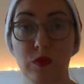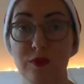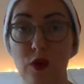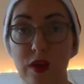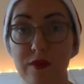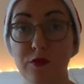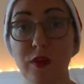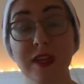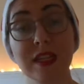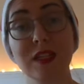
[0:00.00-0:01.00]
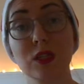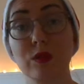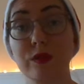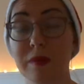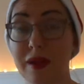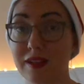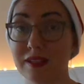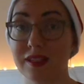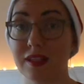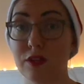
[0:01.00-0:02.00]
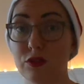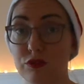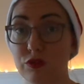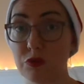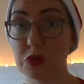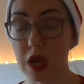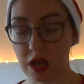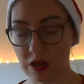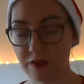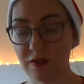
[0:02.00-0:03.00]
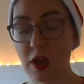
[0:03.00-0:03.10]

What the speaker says: we've got in Freddie's, who is my eldest son, who's 2.5.